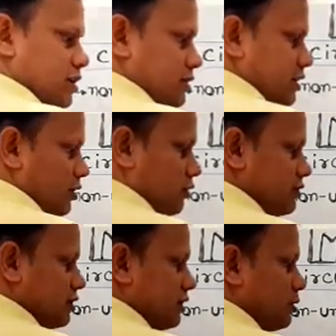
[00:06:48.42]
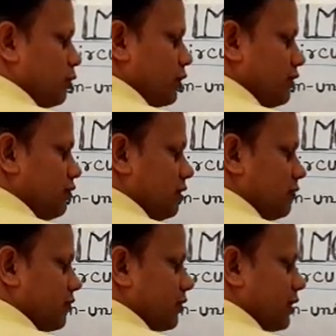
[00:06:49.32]
Then obviously the body will
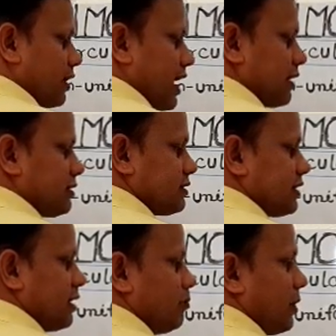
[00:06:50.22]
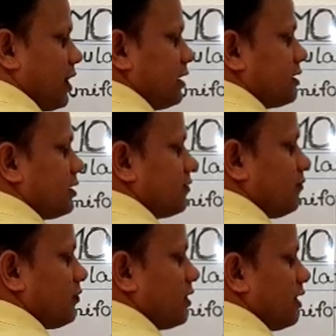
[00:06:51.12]
track the same path,
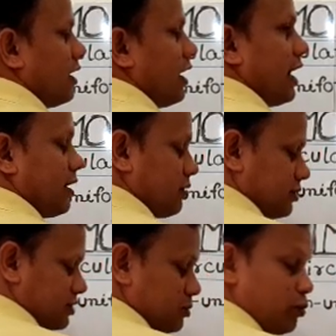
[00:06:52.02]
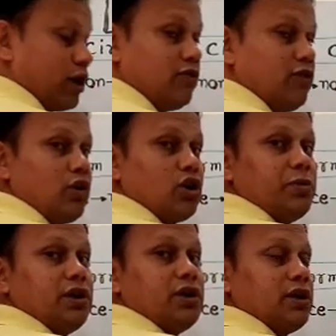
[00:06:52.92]
and the C point will not
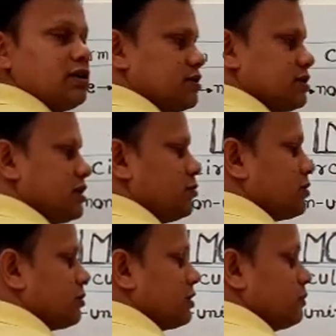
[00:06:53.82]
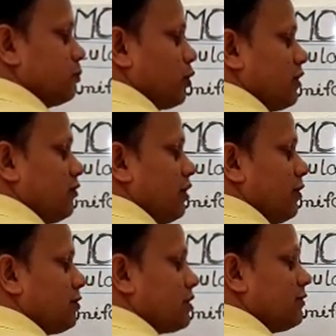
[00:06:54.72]
be here, C point
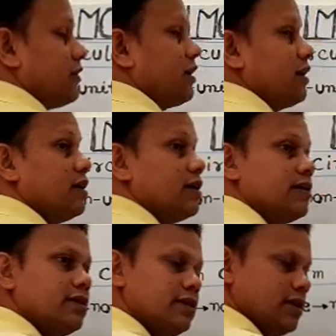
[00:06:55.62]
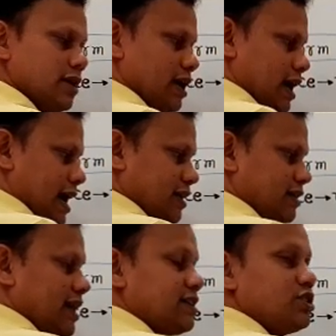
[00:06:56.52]
will somewhere here. And
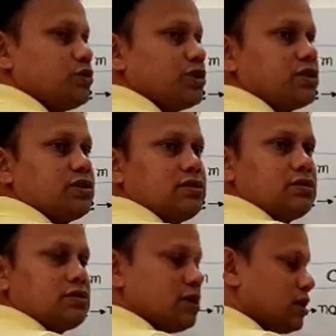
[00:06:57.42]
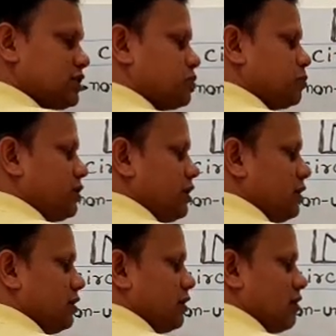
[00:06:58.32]
in that situation, the
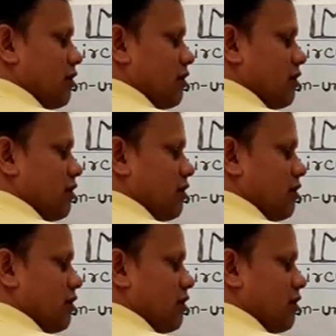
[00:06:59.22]
speed